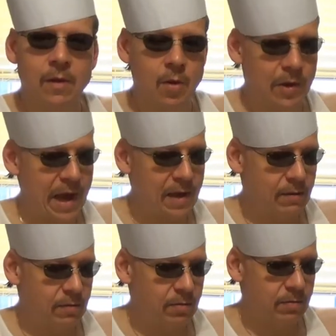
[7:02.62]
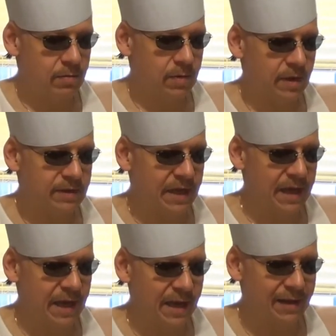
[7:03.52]
Okay, it was
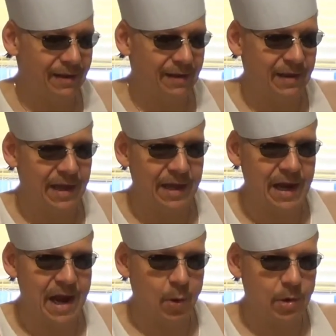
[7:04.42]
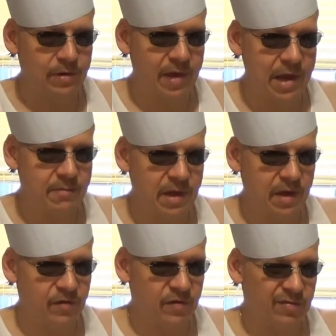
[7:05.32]
like an hour and 10
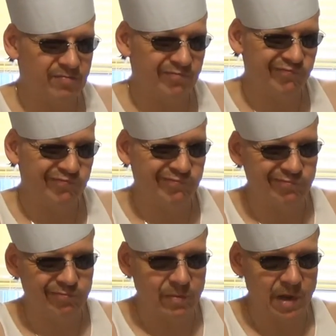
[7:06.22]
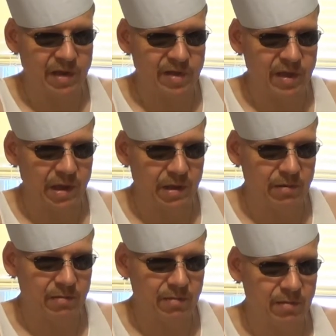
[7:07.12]
minutes, I think.
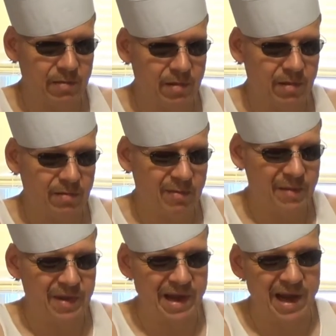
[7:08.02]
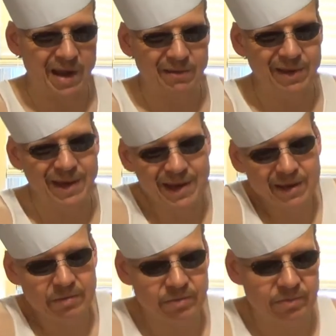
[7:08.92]
Maybe an hour,
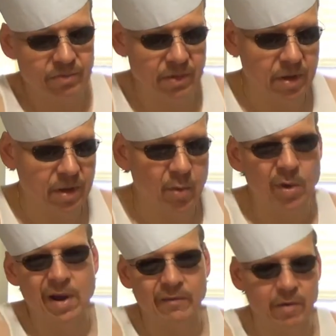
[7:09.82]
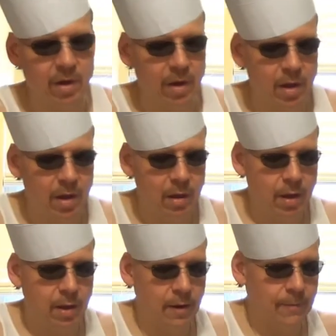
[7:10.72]
yeah, whatever.
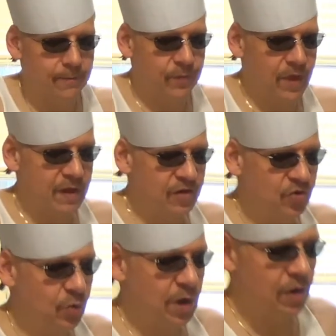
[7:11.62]
And this is what it